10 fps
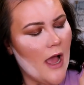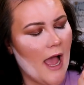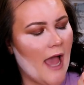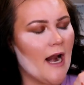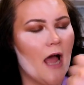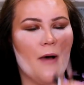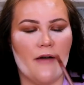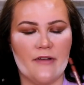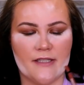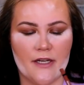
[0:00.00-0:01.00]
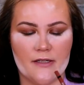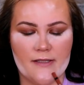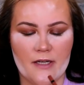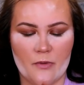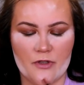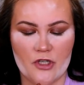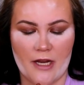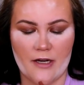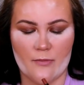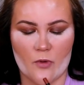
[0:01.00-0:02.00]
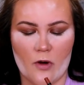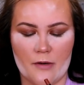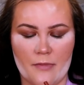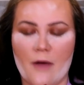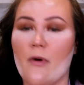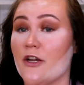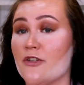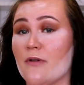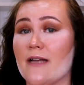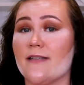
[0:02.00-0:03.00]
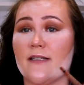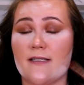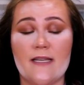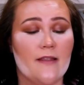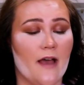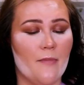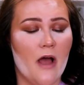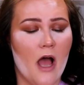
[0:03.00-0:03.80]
And I'm obviously gonna stick with shade number one, but I wanted you guys to see them